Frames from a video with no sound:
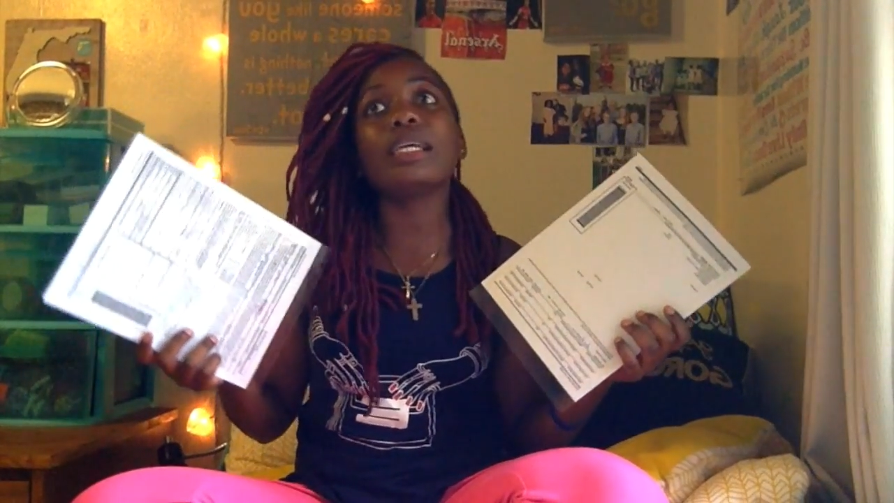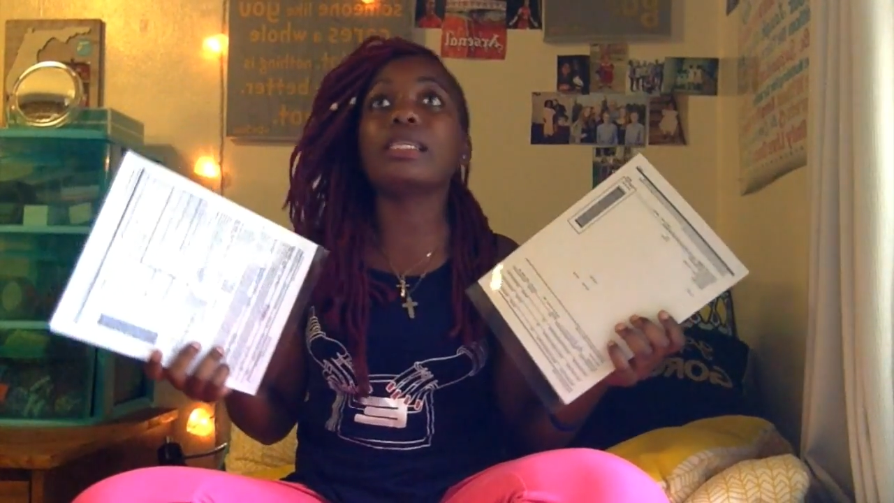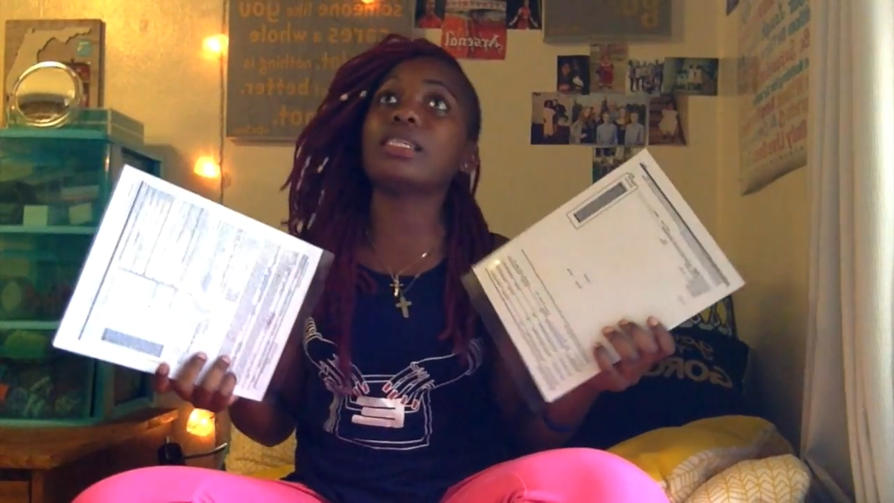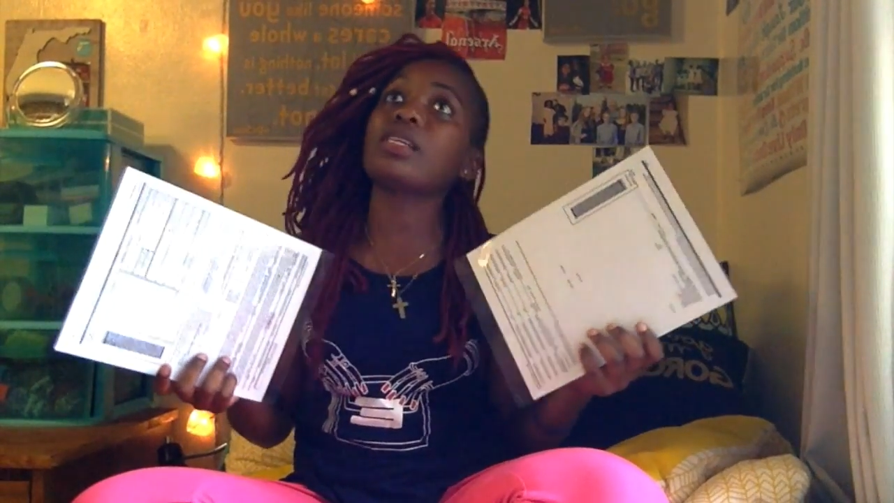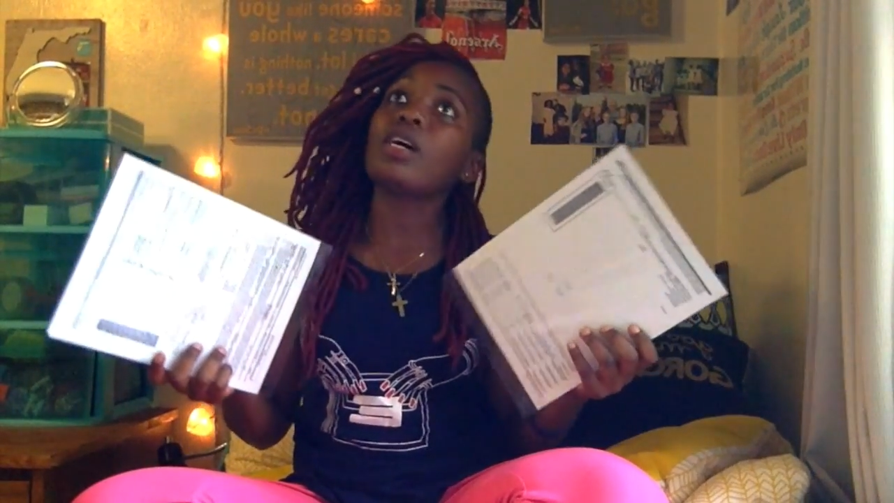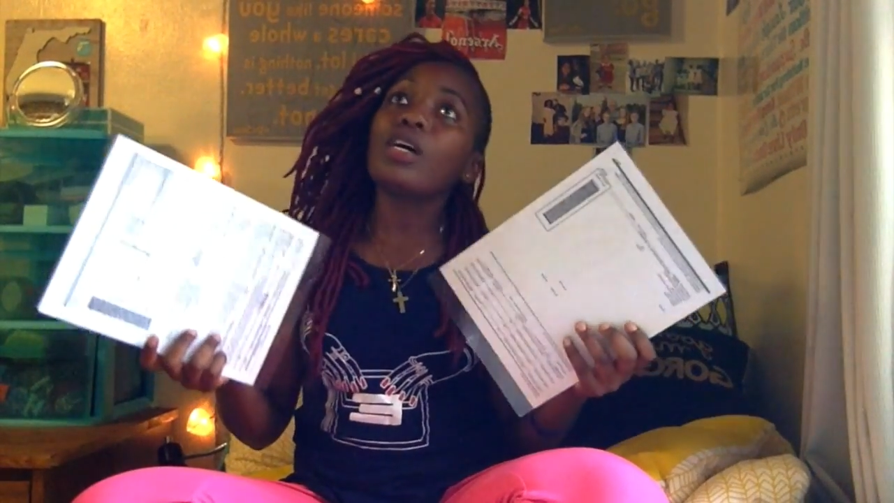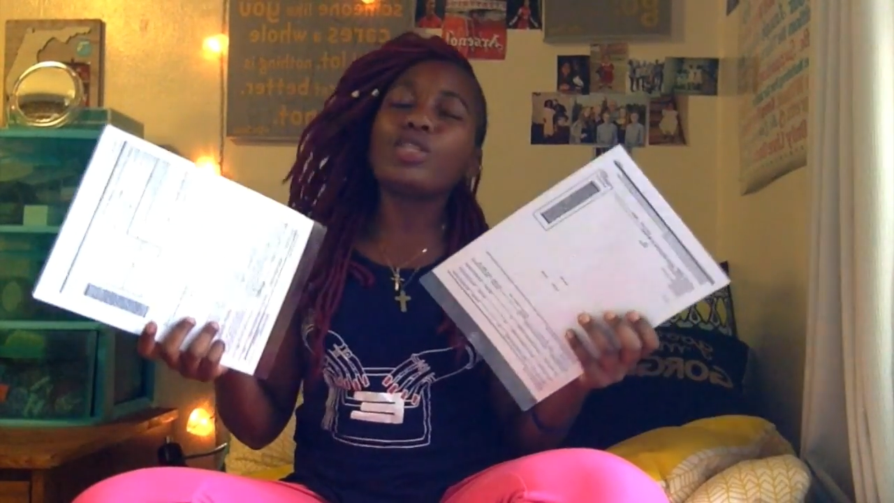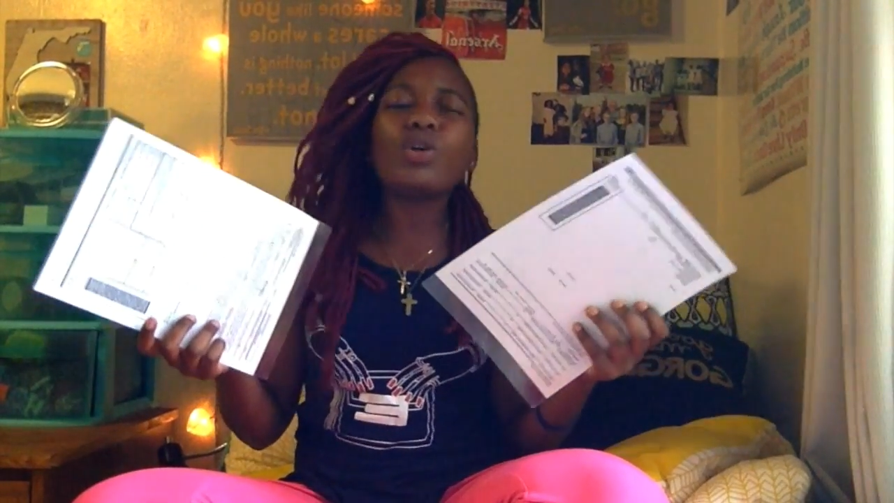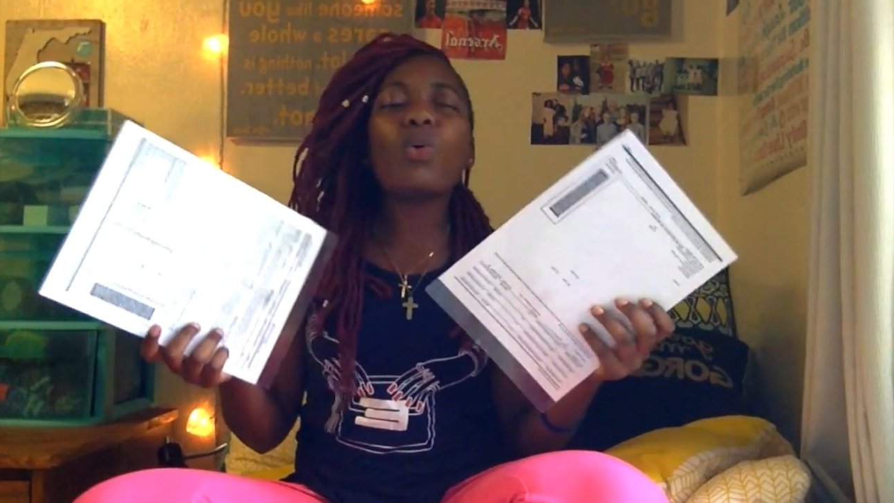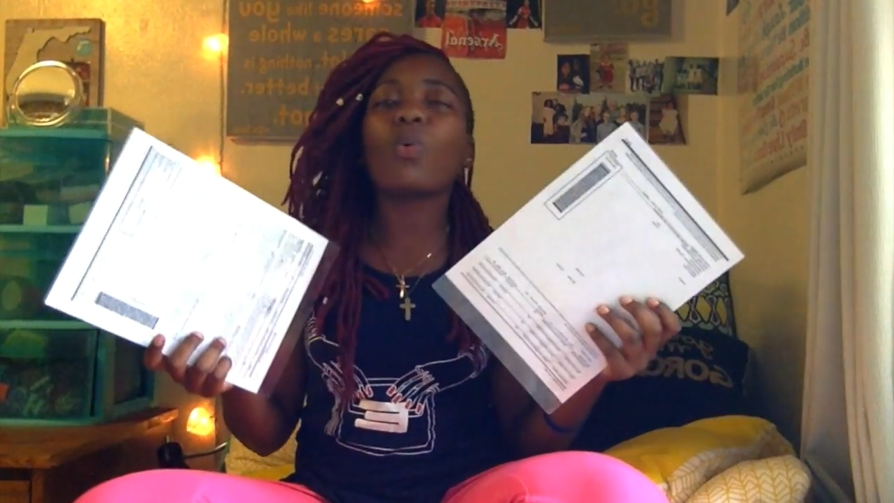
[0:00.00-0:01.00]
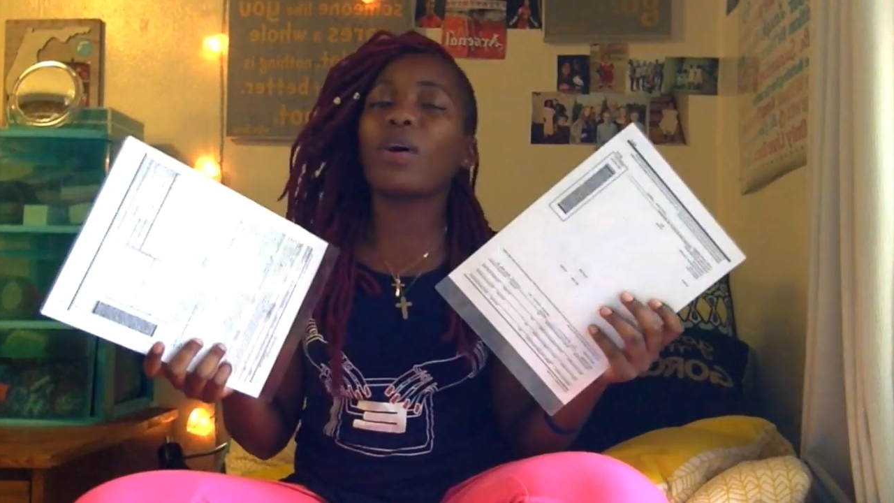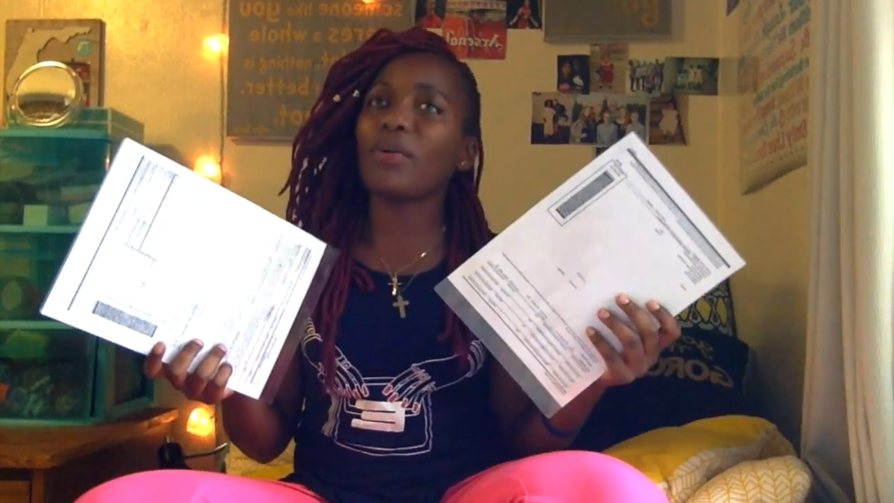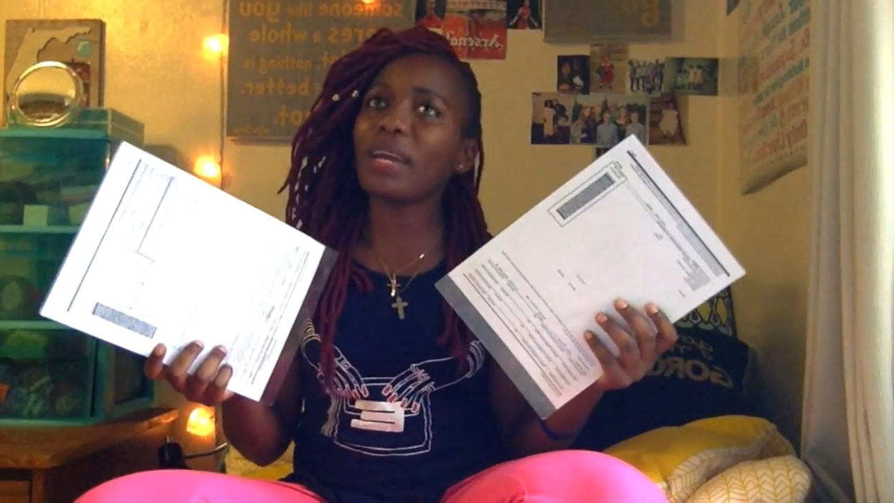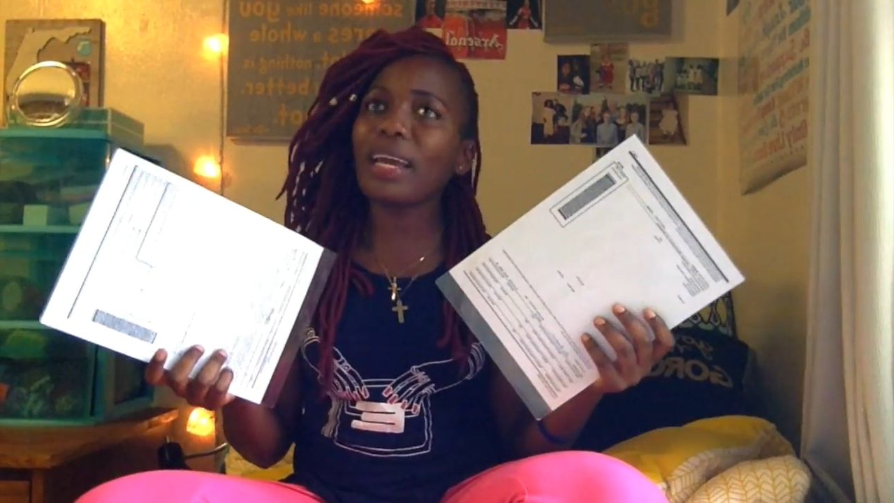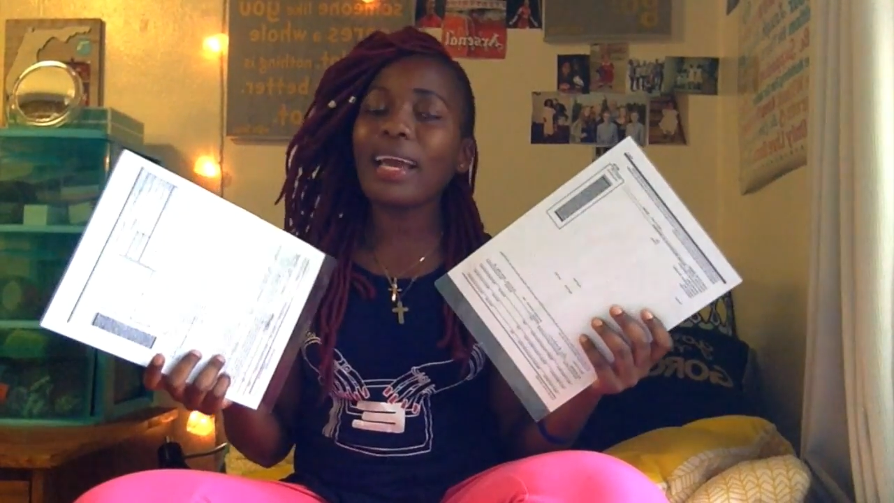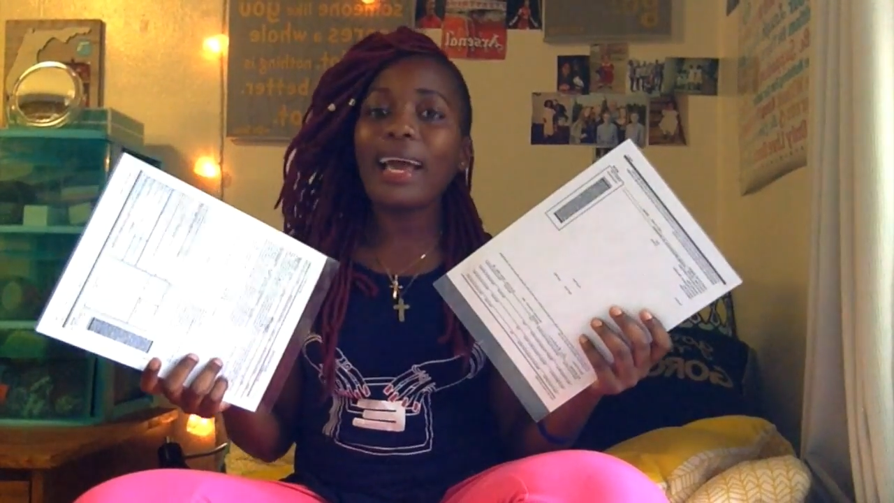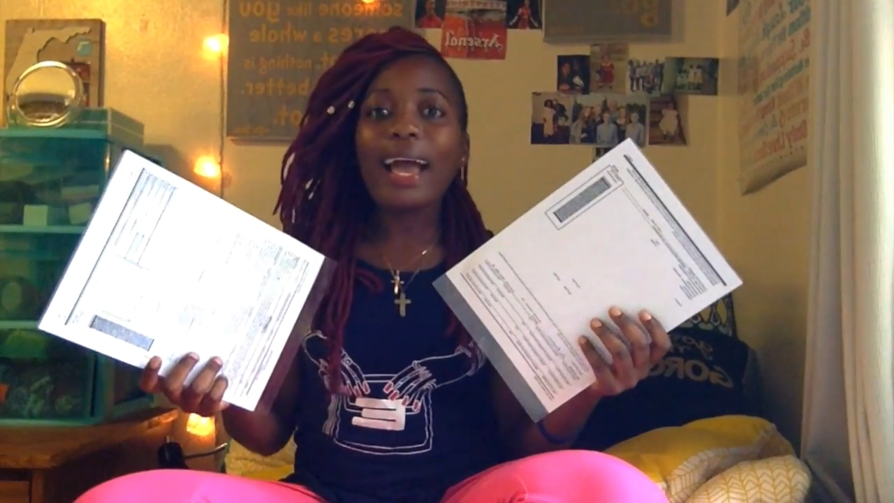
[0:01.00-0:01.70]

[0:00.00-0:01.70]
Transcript: get it. Don't worry.